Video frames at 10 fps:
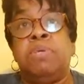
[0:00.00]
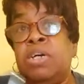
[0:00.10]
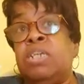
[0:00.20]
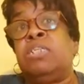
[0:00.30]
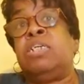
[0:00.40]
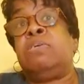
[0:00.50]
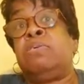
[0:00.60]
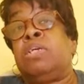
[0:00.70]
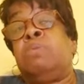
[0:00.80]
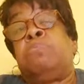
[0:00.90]
Because of the
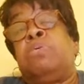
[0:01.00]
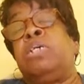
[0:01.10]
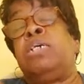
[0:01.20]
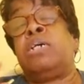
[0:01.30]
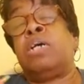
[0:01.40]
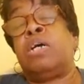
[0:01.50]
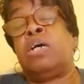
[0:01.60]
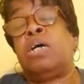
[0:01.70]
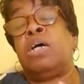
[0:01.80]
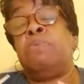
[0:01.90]

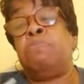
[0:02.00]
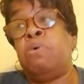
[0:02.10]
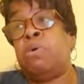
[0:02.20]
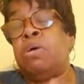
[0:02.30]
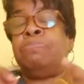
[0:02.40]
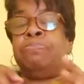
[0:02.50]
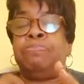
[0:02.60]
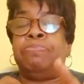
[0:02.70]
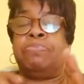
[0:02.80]
imp- mm,